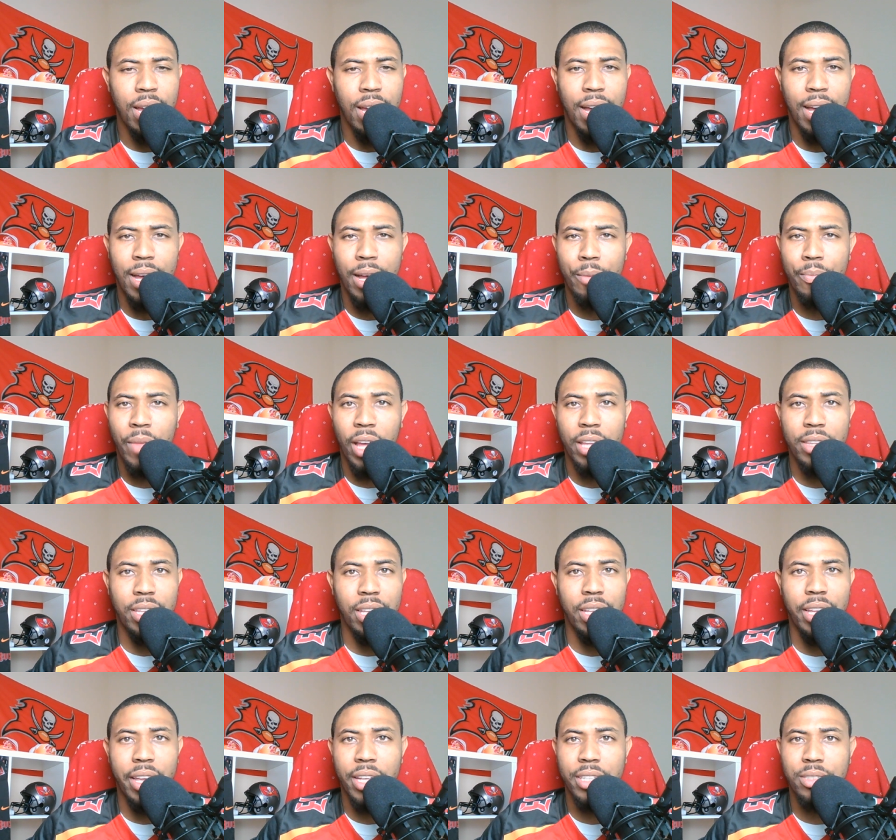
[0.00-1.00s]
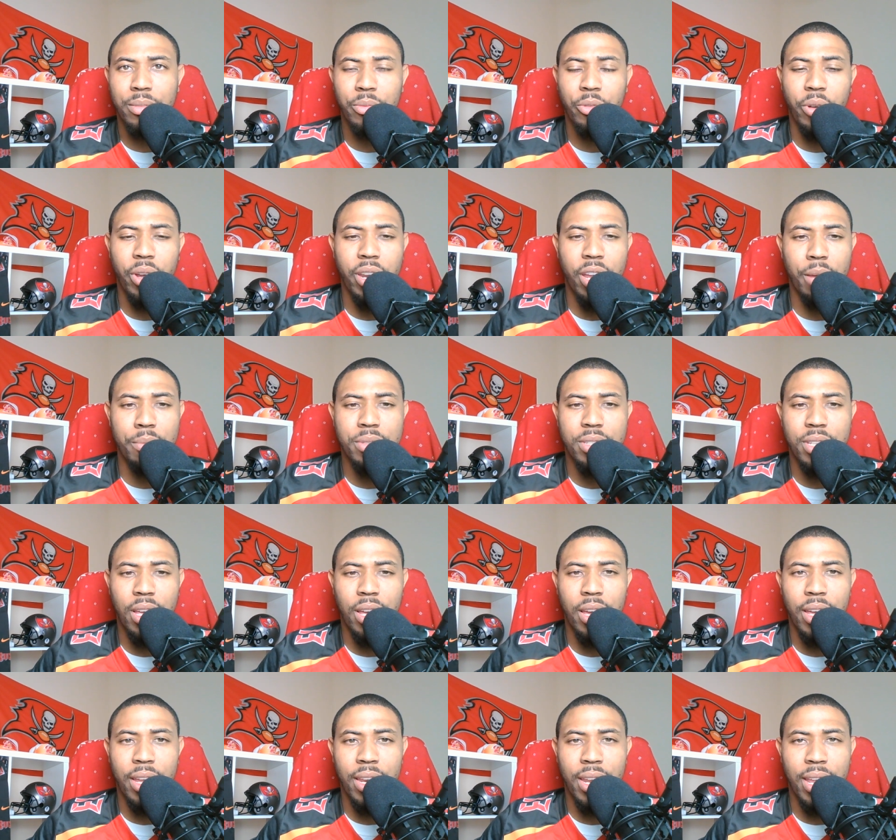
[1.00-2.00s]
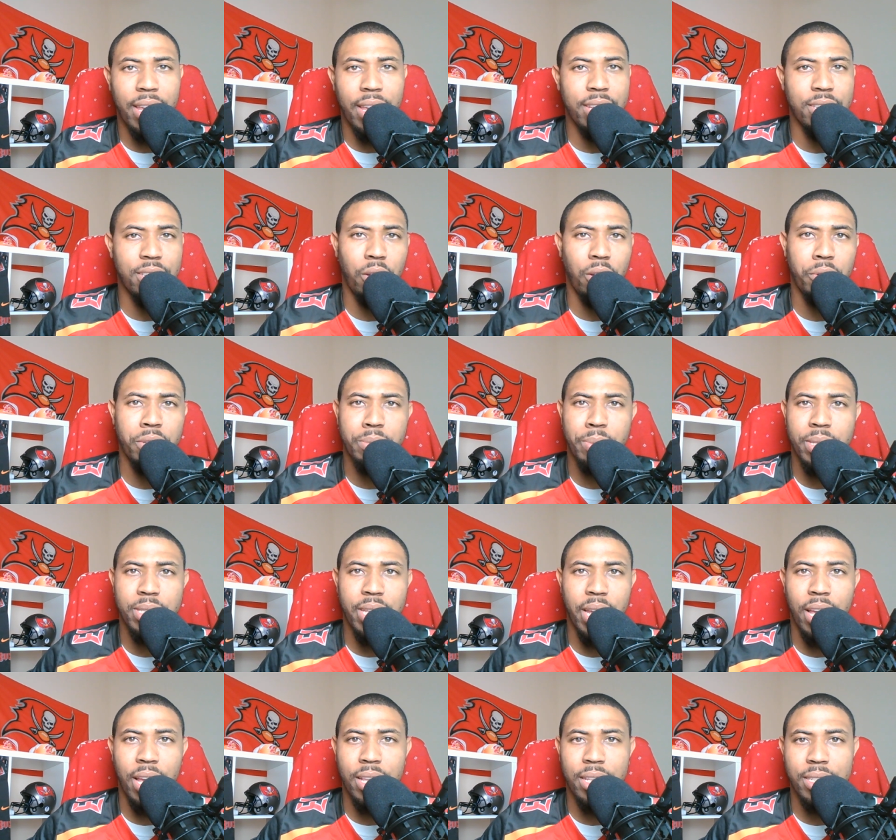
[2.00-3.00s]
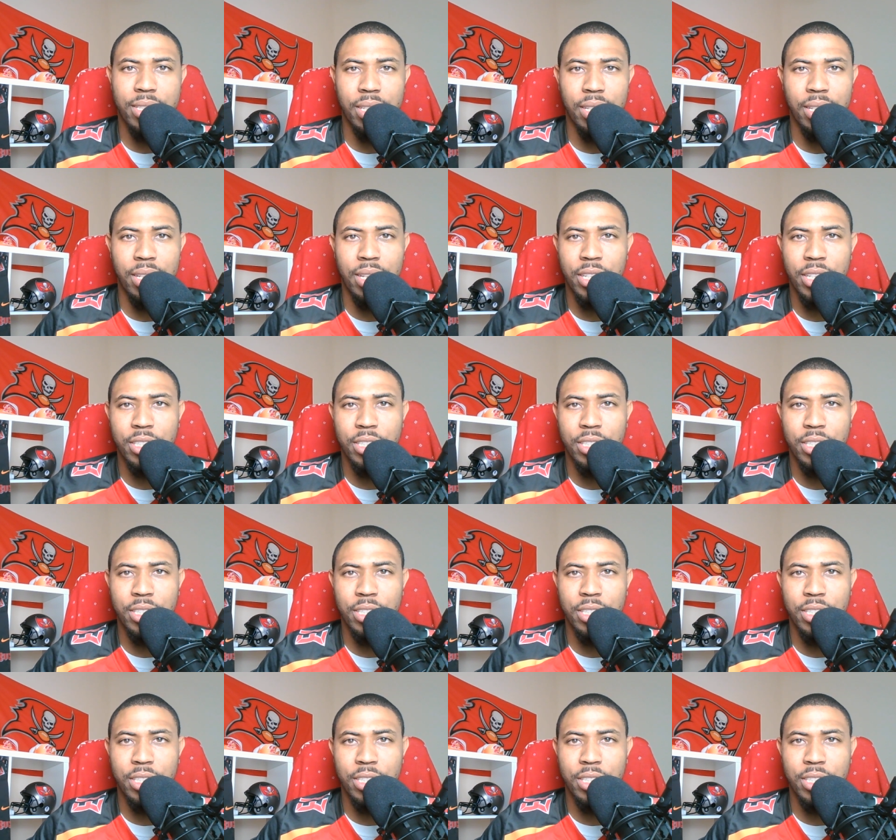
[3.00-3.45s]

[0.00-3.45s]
Um, I think he has some great upside. He's always been talented.